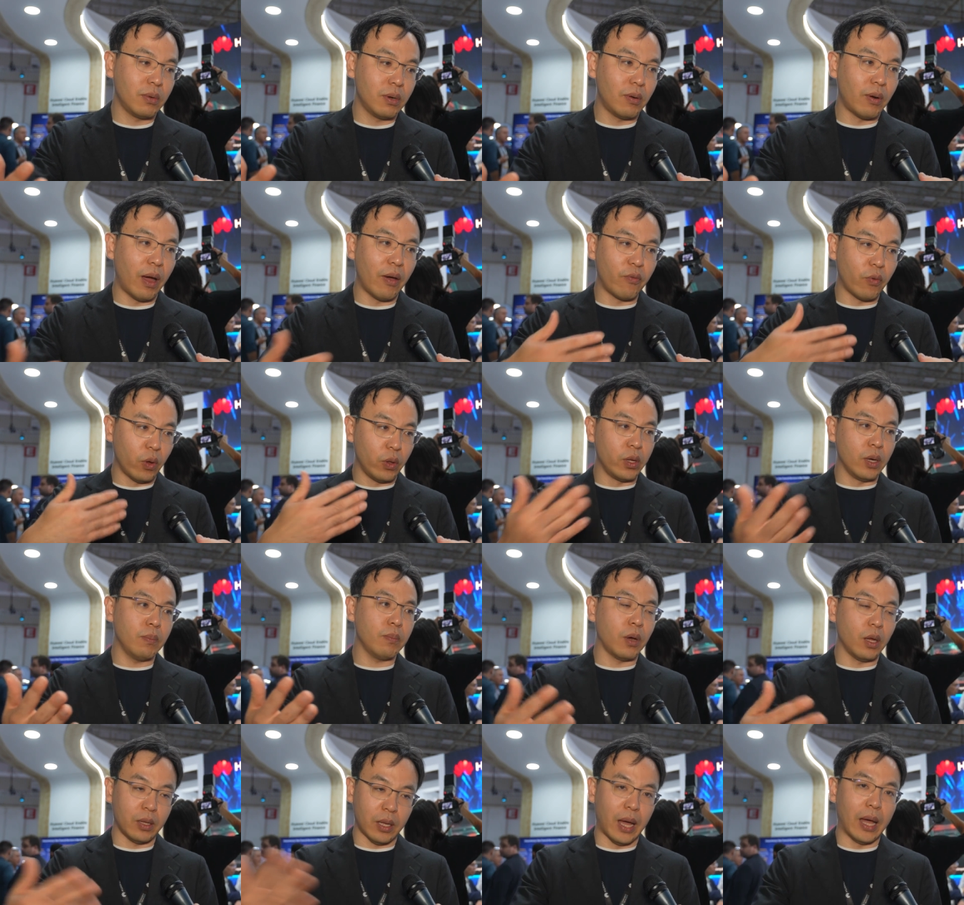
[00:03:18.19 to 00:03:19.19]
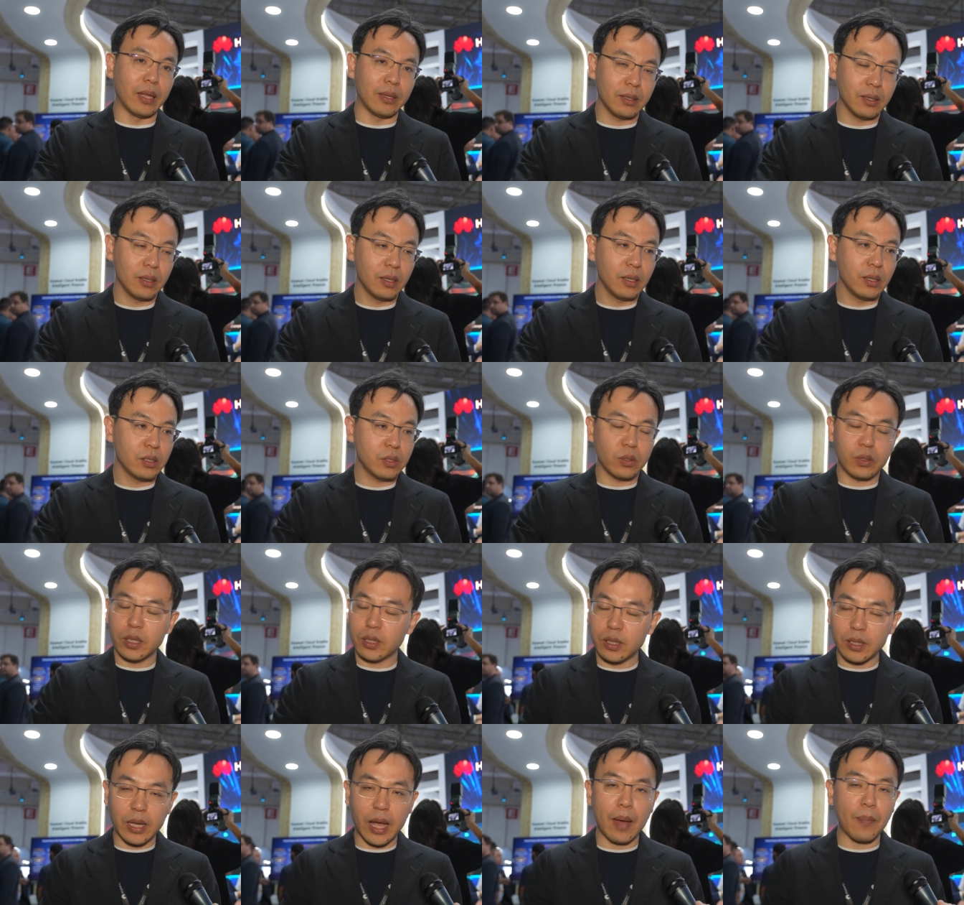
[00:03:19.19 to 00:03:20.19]
right, for them or not. So
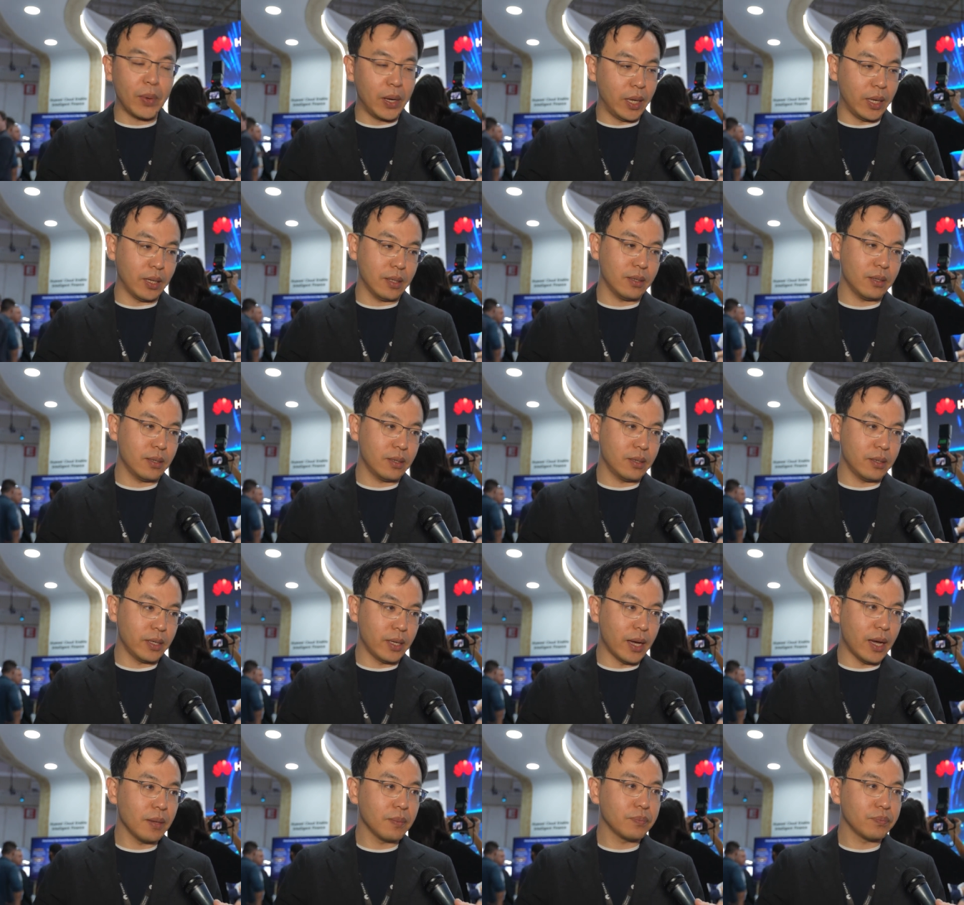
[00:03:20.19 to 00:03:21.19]
this is happening. Yeah. It's